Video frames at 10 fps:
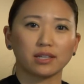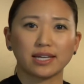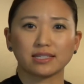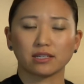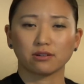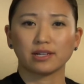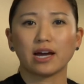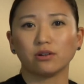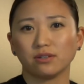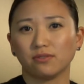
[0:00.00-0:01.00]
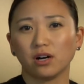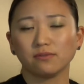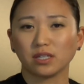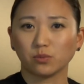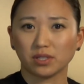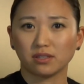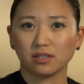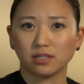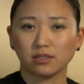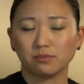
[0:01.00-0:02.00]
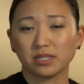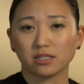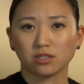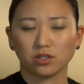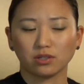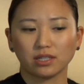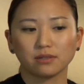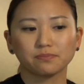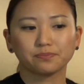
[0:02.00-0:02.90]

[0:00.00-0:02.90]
lines that are now evolving within the business unit.